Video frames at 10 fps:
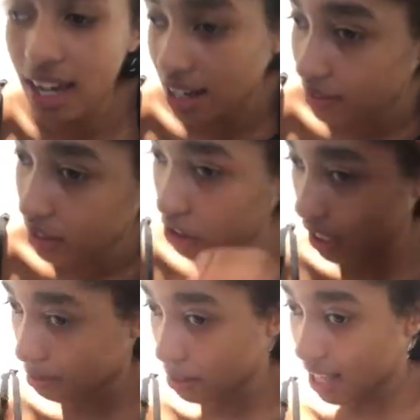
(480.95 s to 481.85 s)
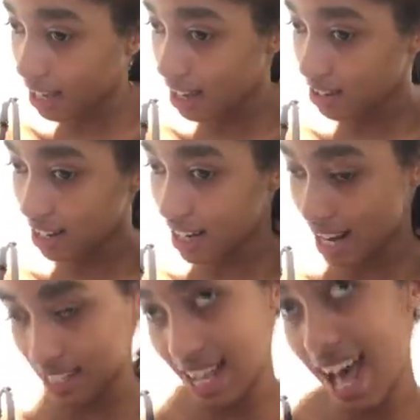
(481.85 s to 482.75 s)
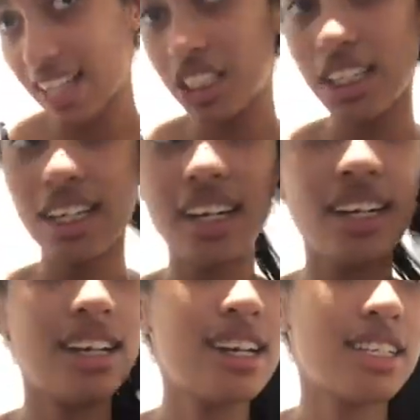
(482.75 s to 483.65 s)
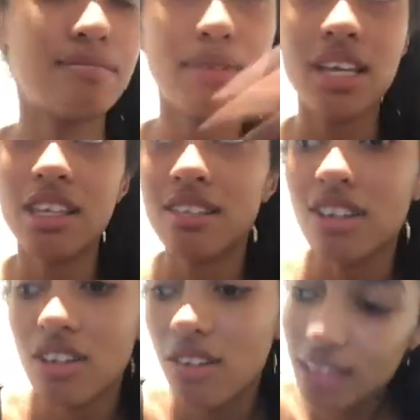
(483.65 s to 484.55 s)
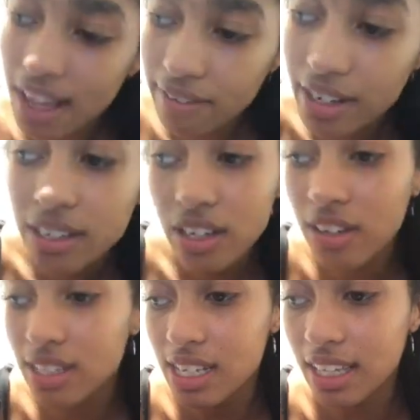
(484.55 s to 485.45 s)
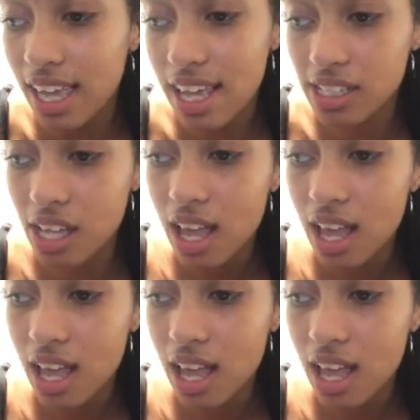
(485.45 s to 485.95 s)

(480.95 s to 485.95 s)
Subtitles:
I don't want y'all to be like, oh, you're not attached to her? But so you don't love her? No, it's not the case.